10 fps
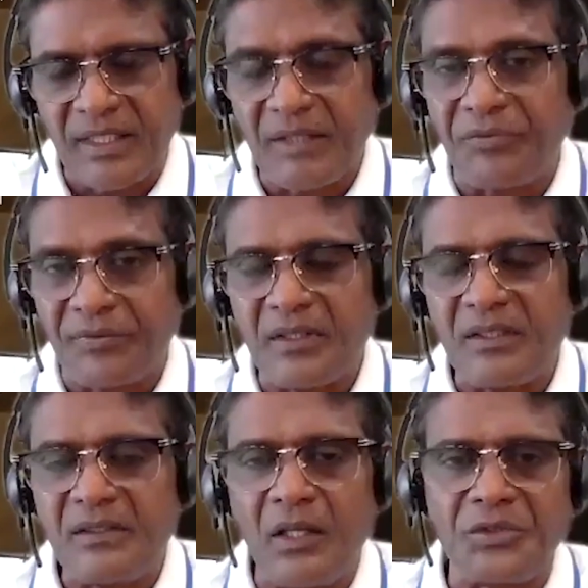When
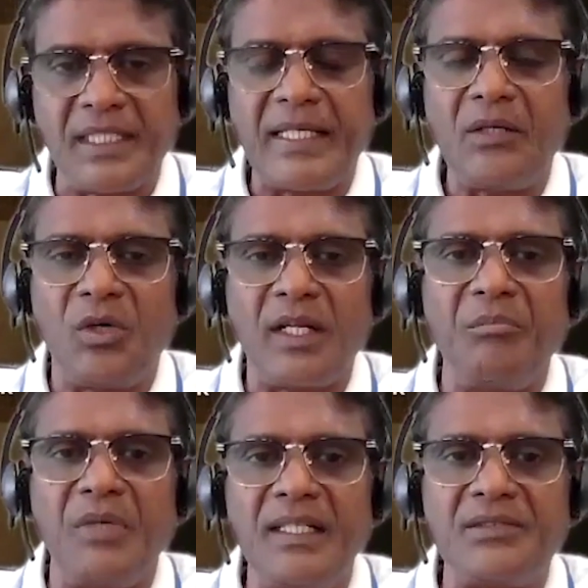down cycle, what I
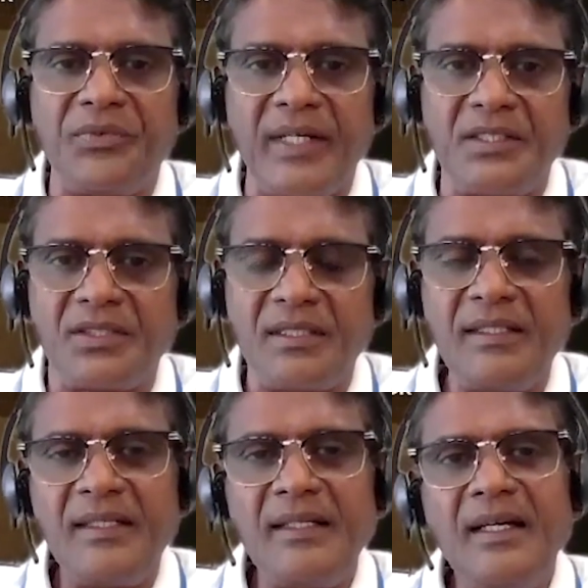mean is Fed's
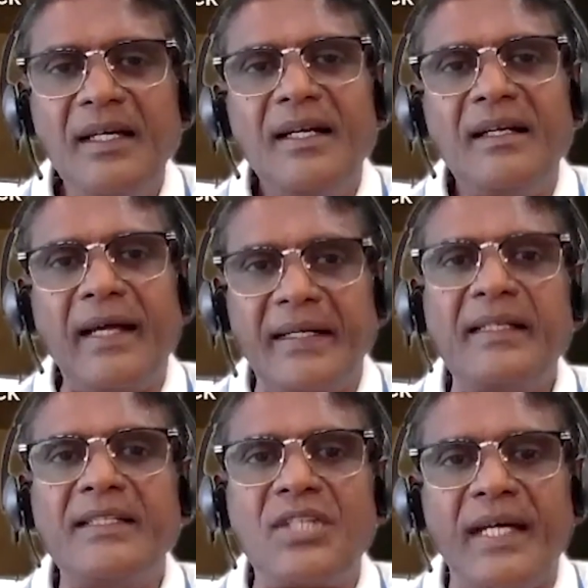
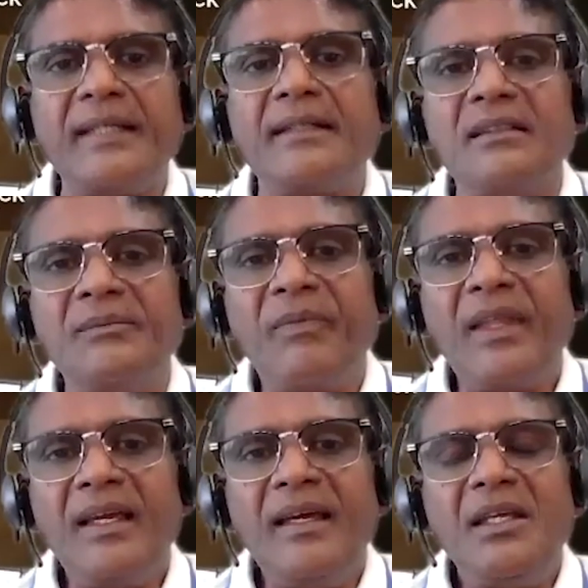tightening cycle.
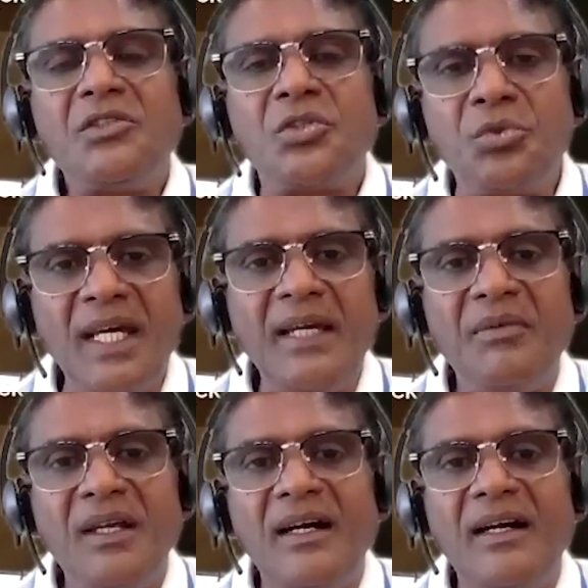Today,
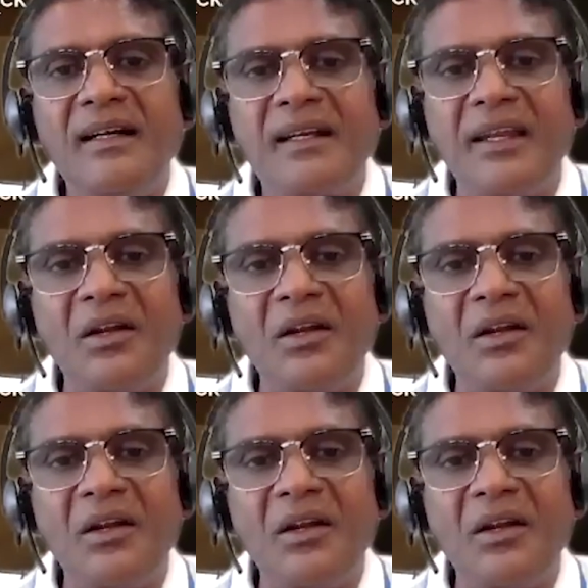we are,